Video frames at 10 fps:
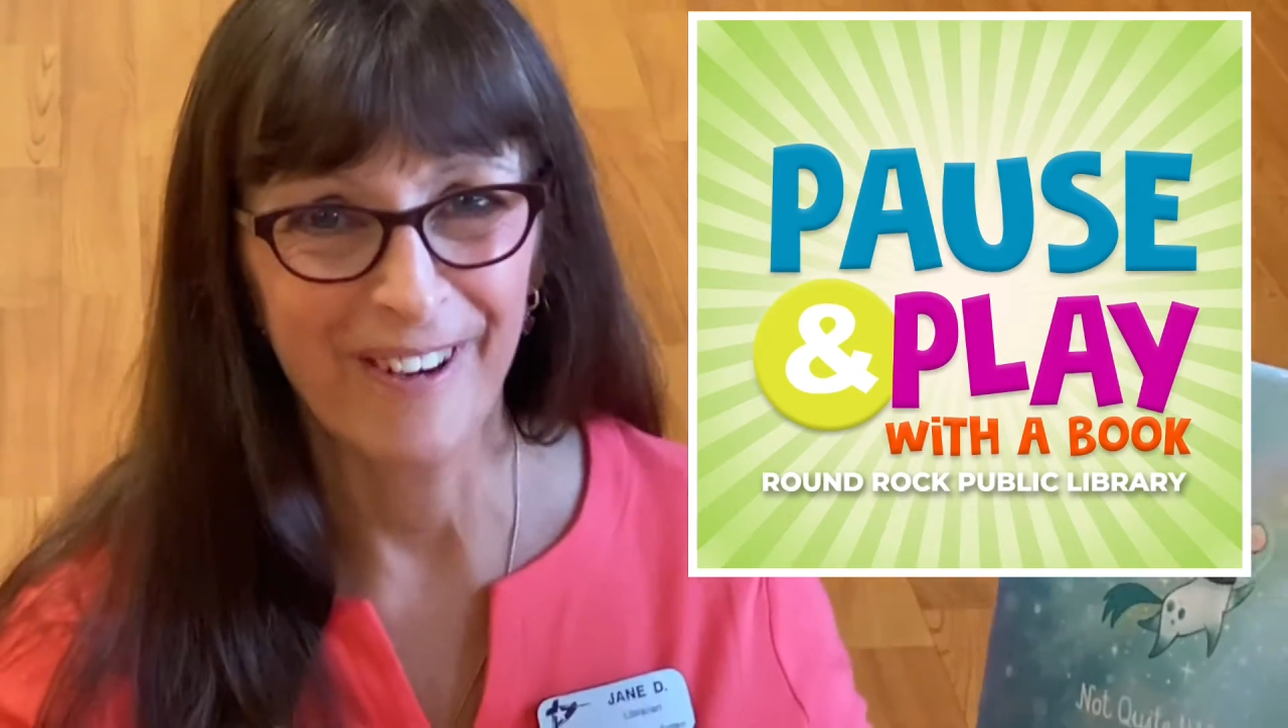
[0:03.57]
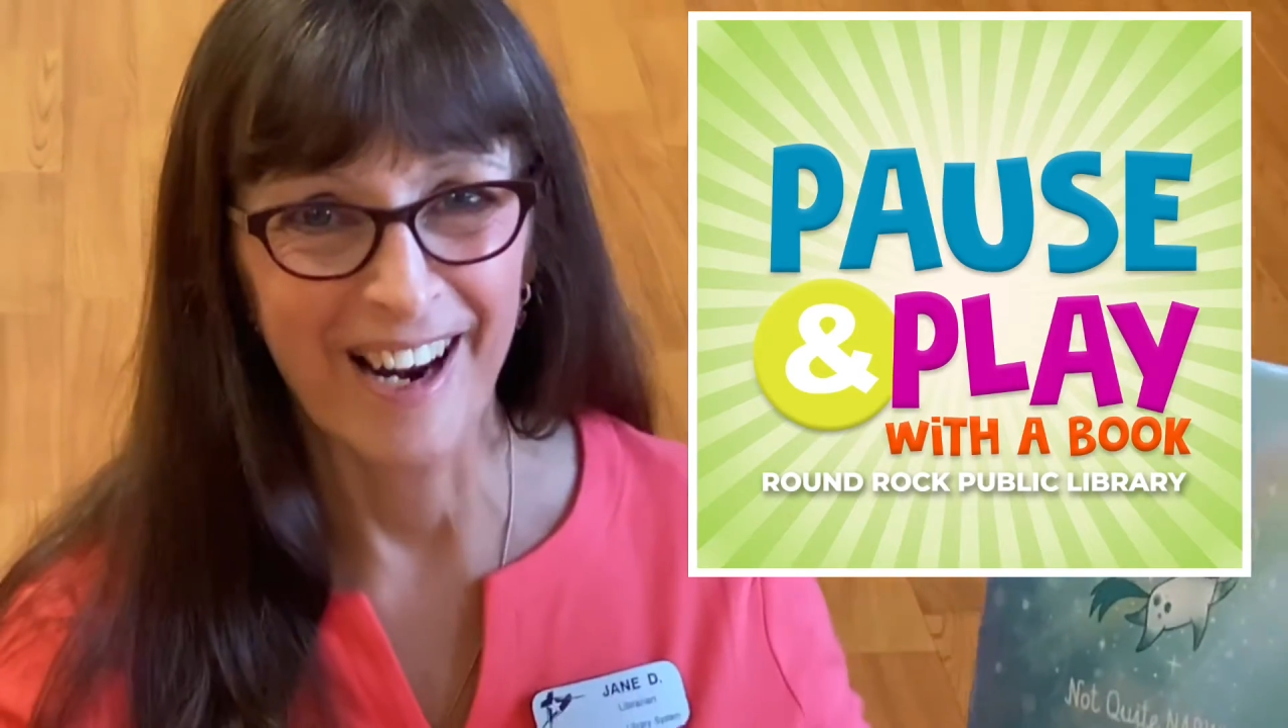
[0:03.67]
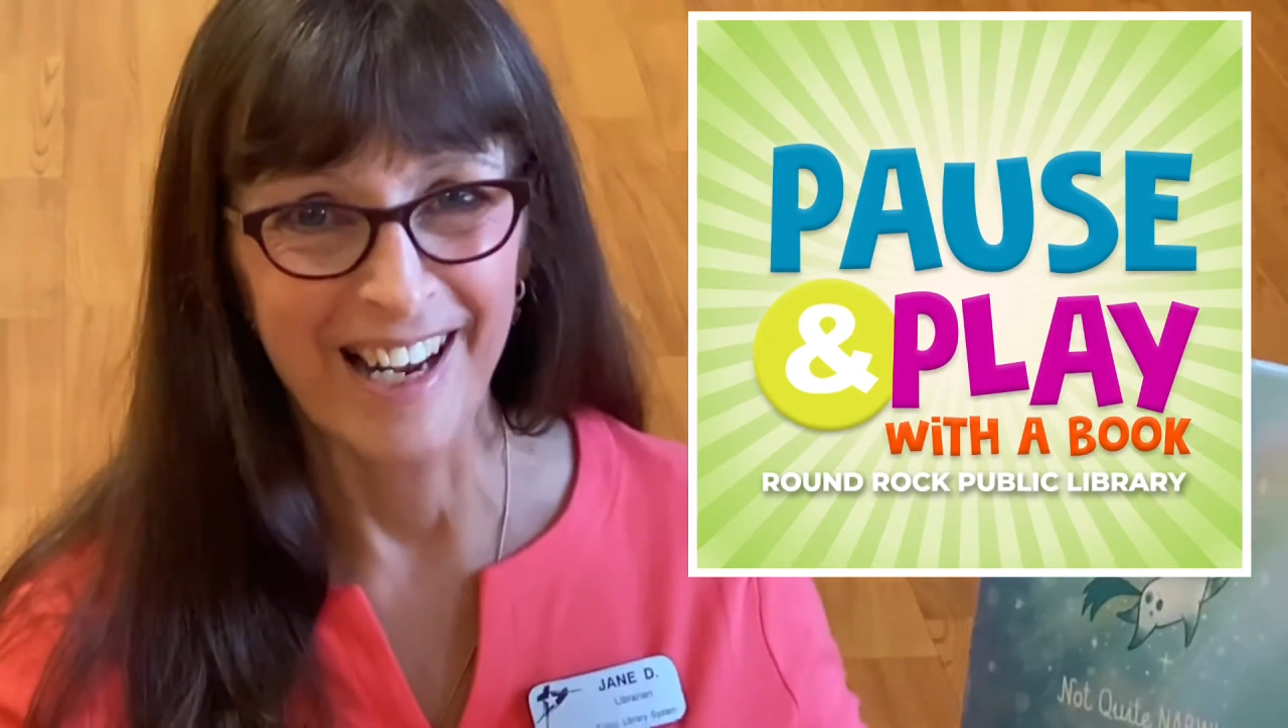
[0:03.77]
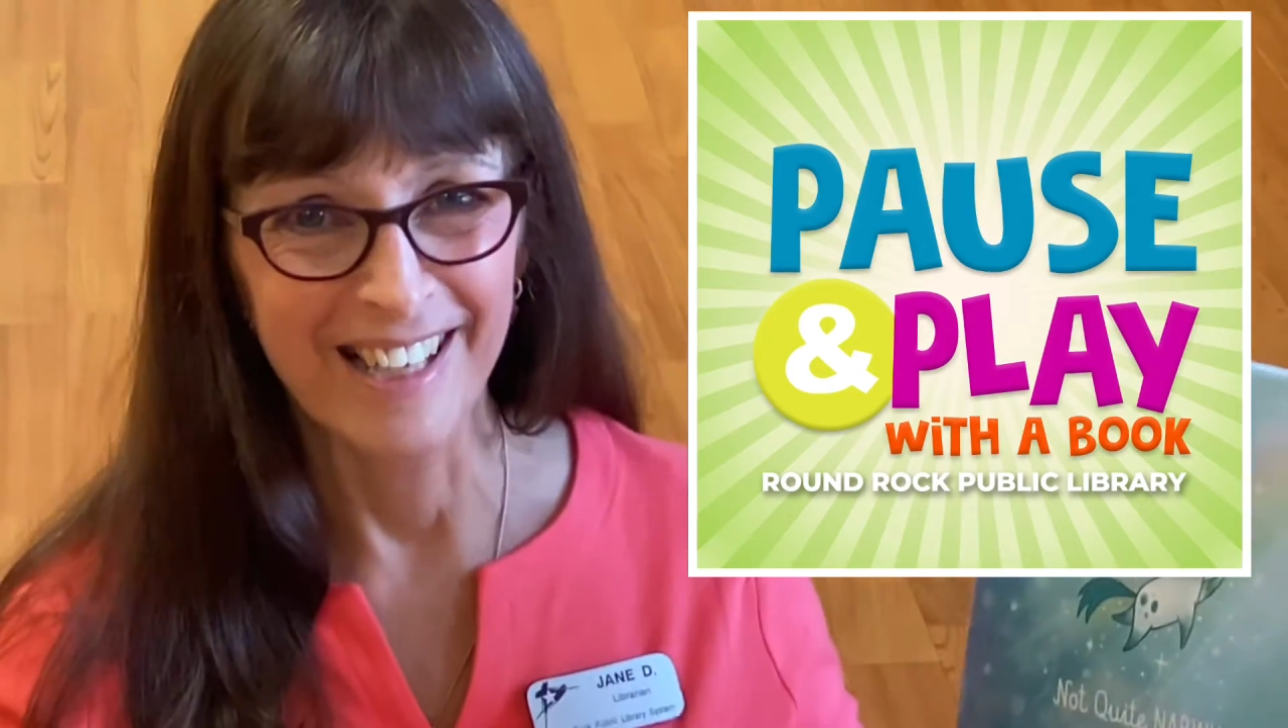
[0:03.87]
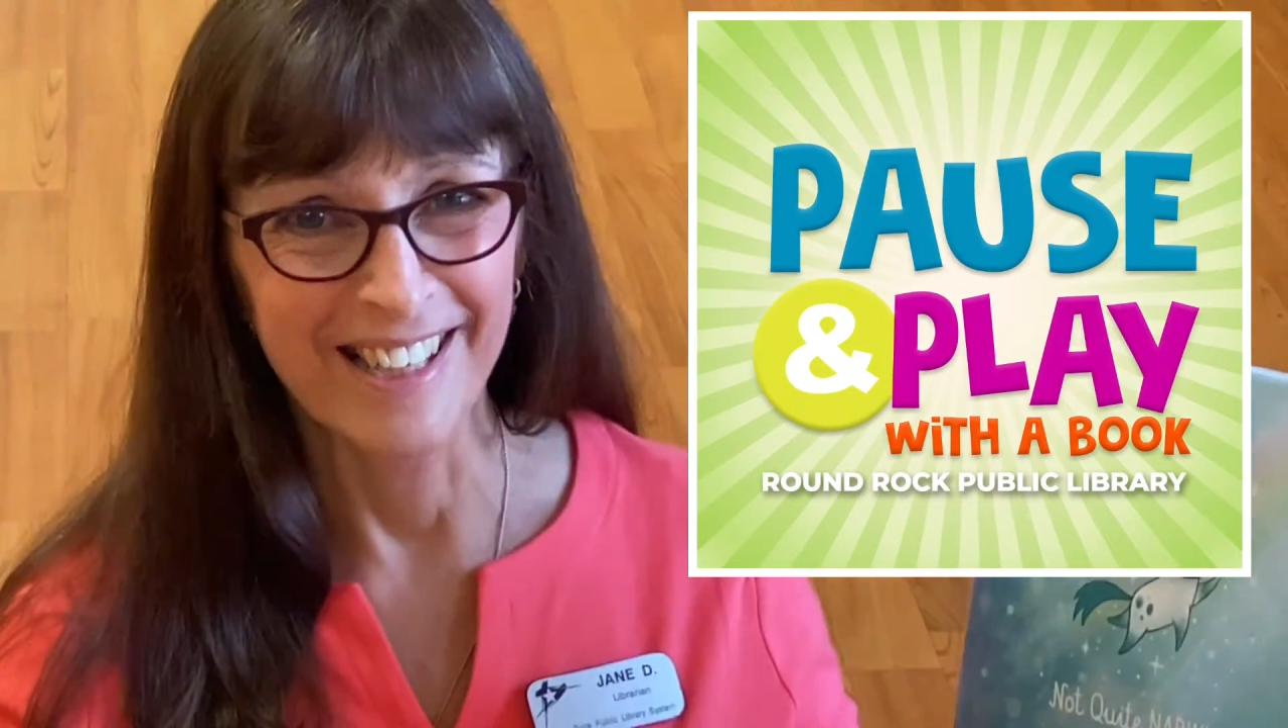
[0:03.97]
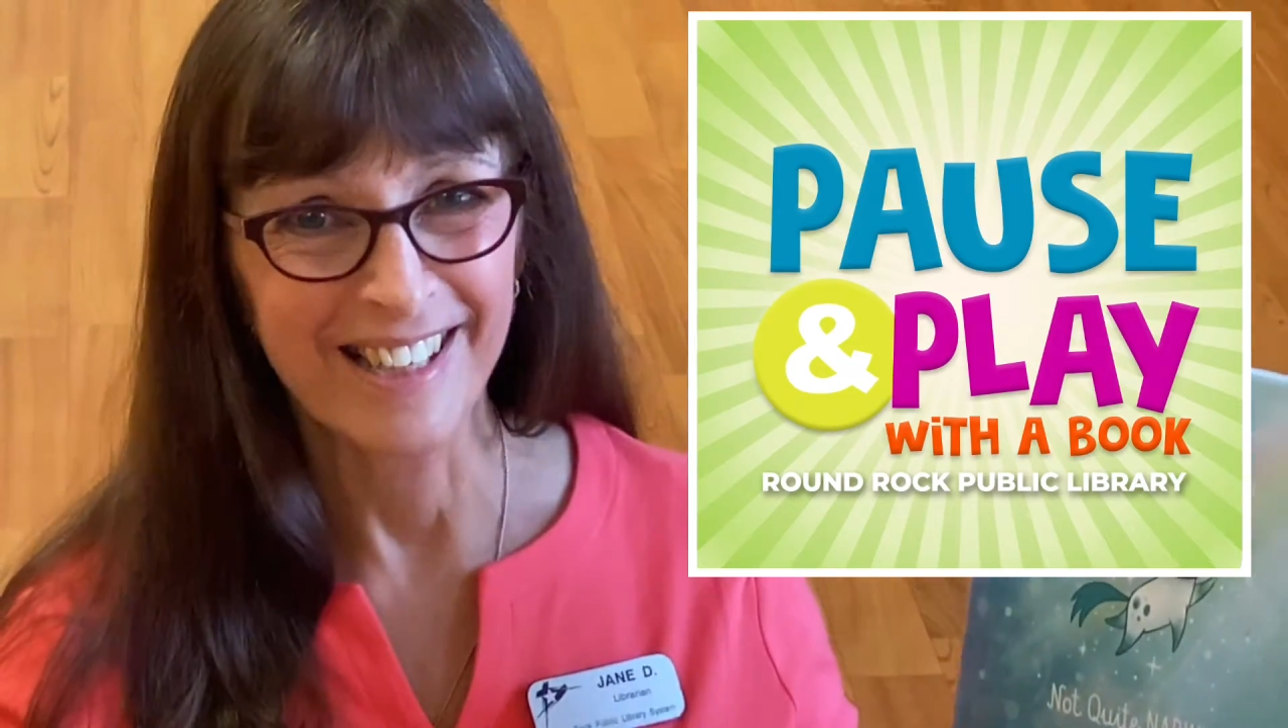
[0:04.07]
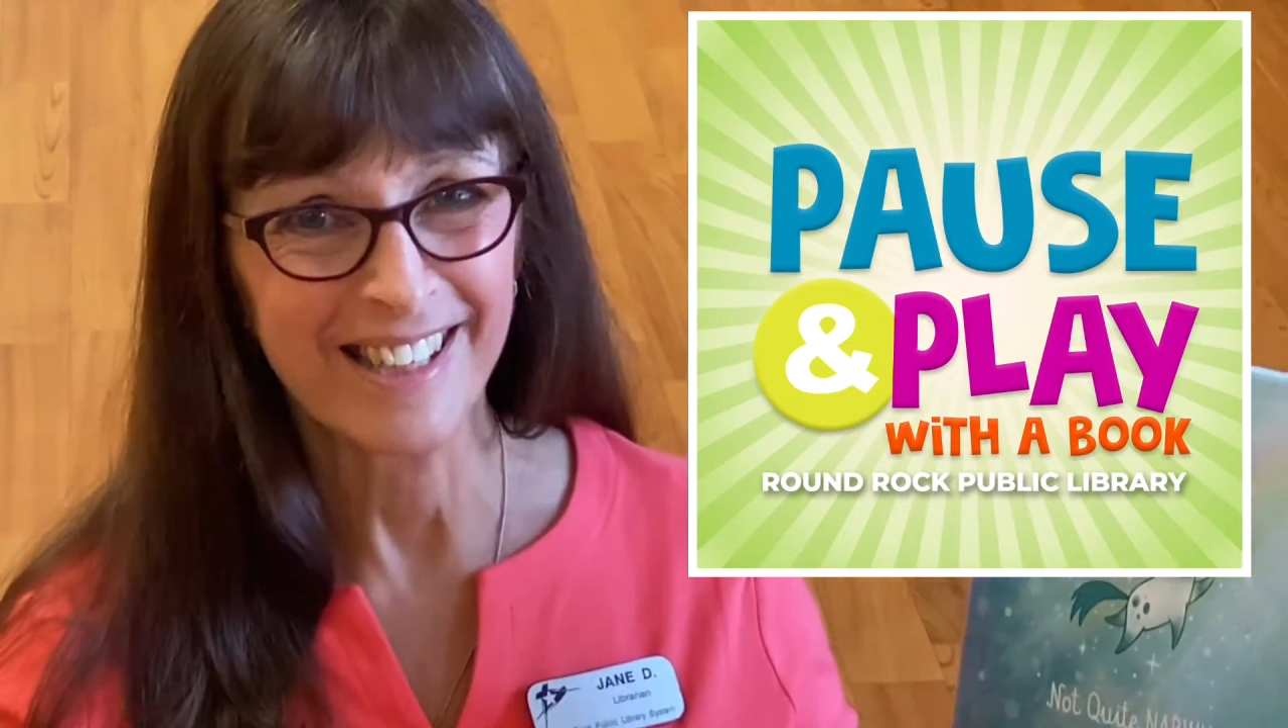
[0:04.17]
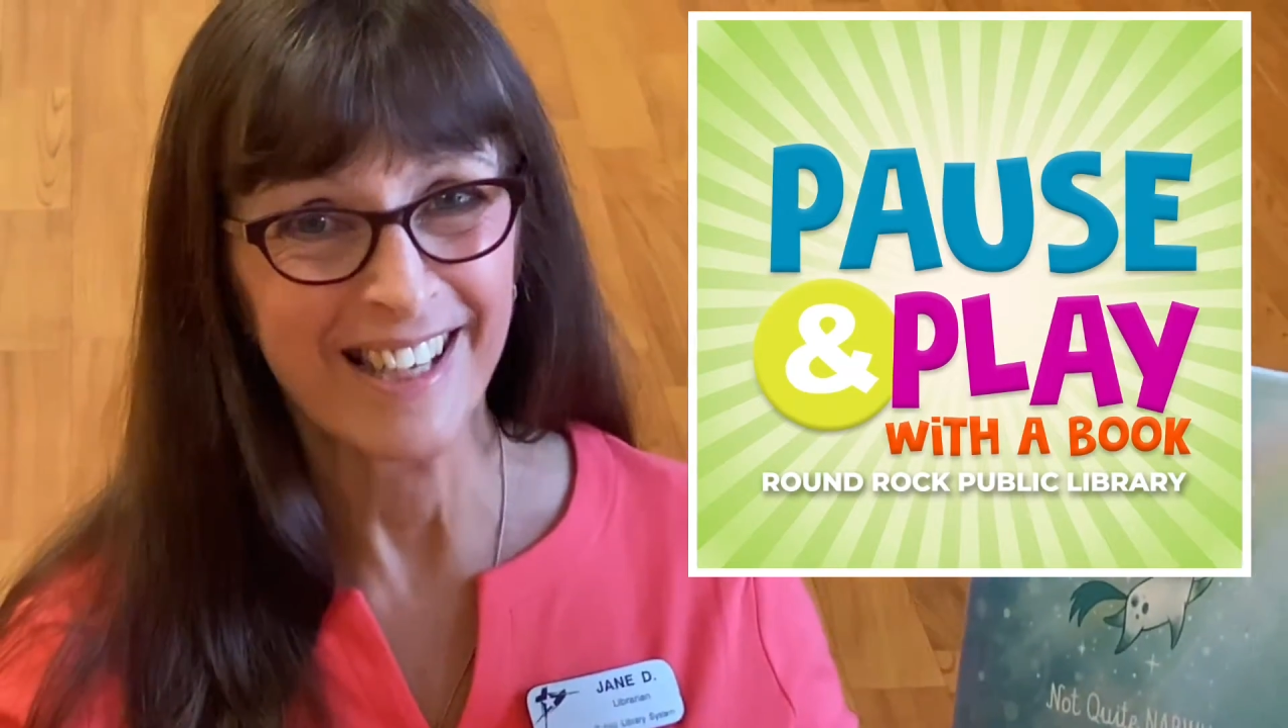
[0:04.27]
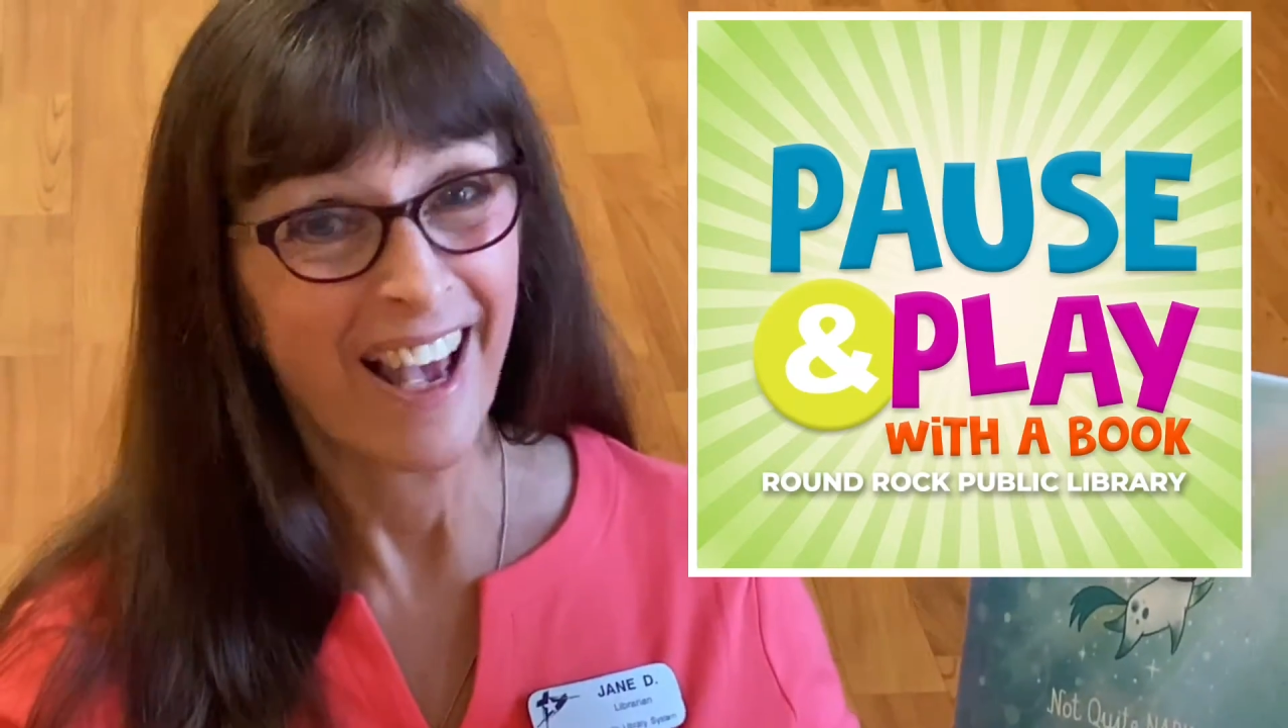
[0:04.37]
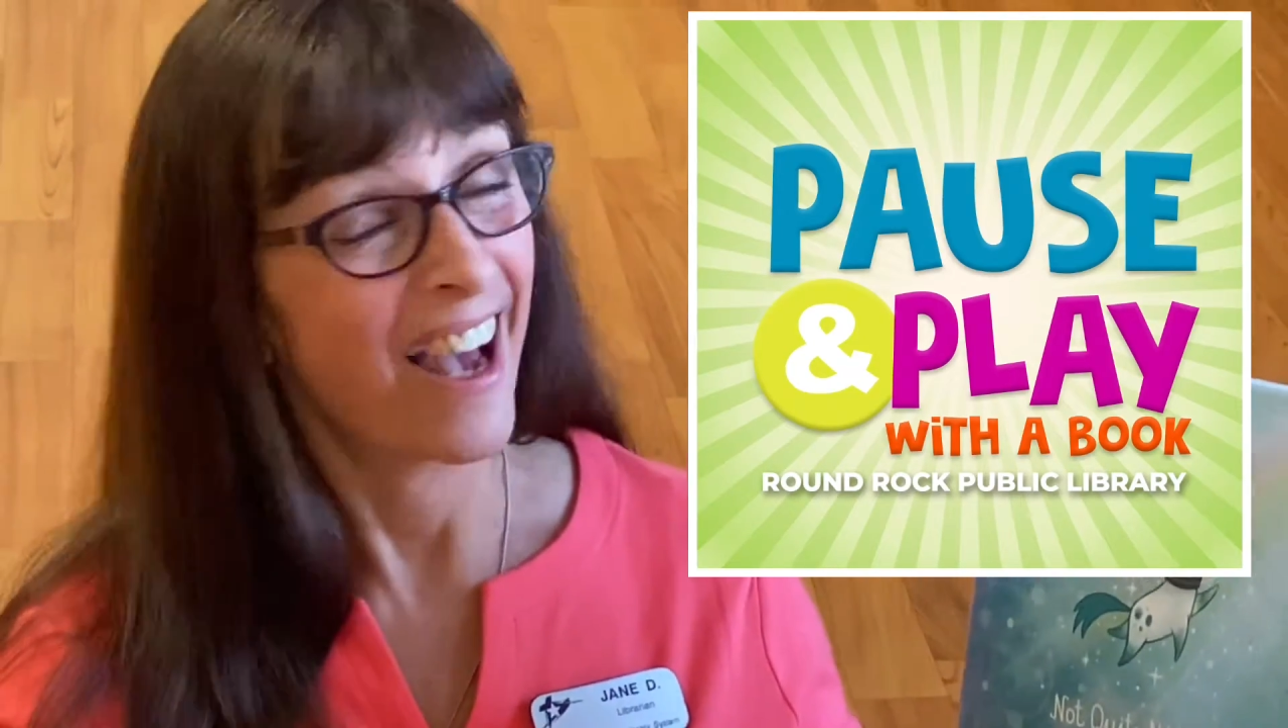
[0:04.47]

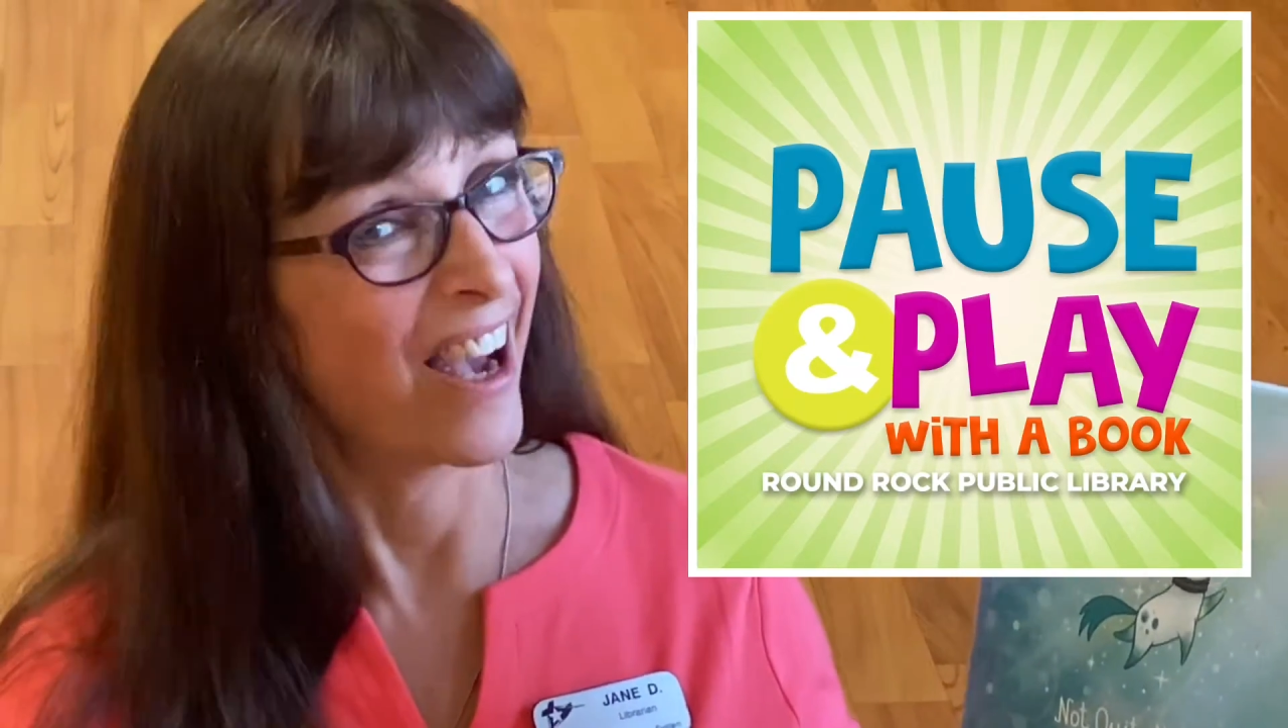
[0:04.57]
friends,